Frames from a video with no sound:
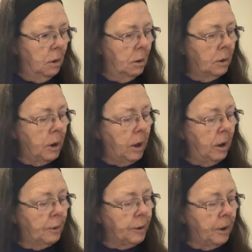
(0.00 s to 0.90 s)
Okay,
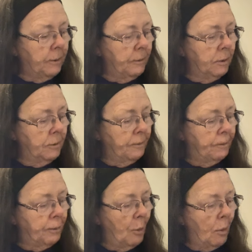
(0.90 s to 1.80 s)
I'll take
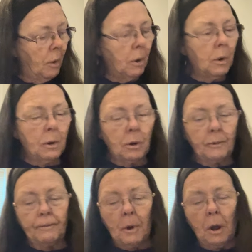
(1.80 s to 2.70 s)
4 or
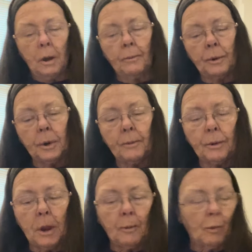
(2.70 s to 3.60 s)
5, whatever
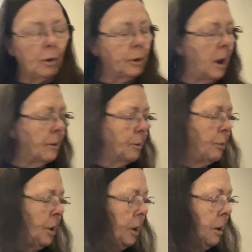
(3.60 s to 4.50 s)
that worked out to
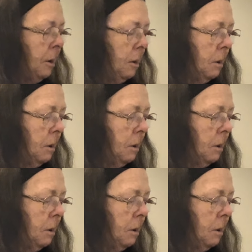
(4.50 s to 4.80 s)
be.